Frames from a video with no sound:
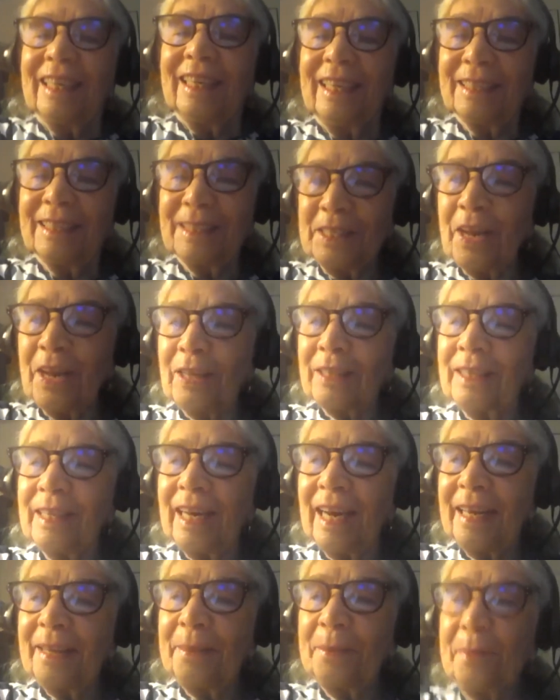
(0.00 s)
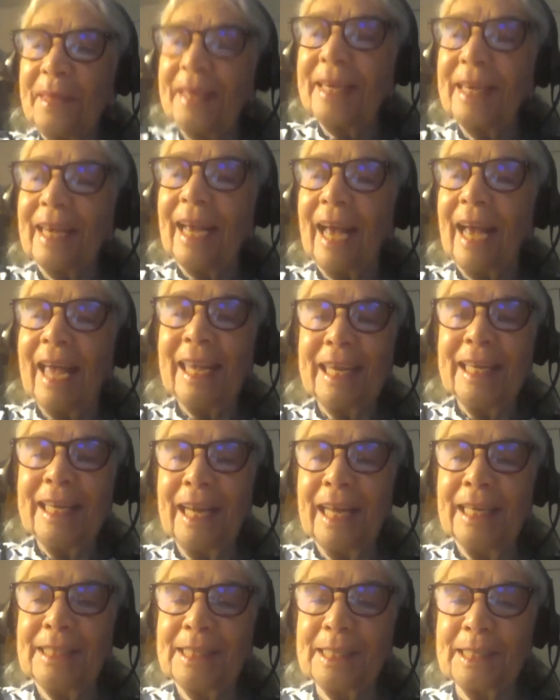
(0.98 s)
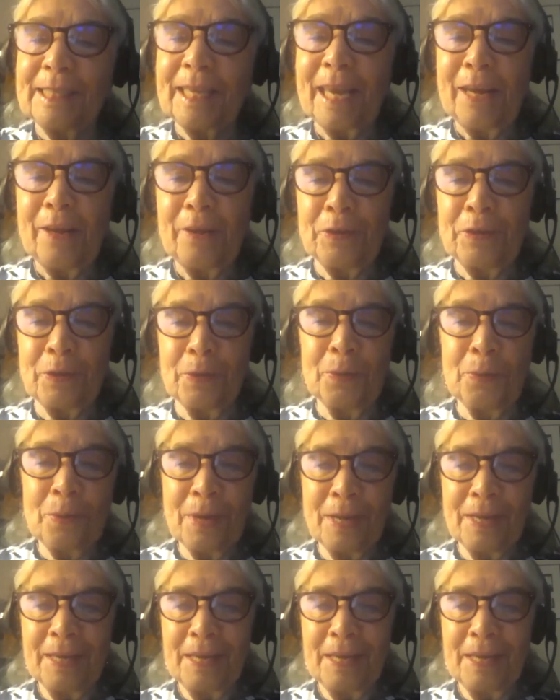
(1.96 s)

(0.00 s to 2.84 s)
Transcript: it's not that I think I can unscare you,